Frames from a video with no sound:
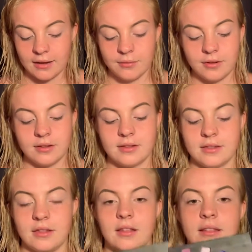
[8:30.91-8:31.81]
It was
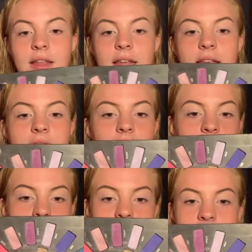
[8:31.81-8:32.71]
like,
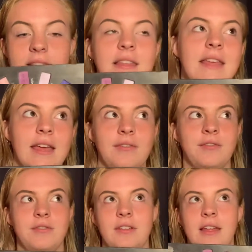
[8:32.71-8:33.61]
I got it as a gift
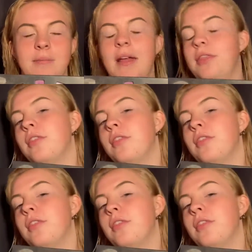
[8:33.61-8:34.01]
for like my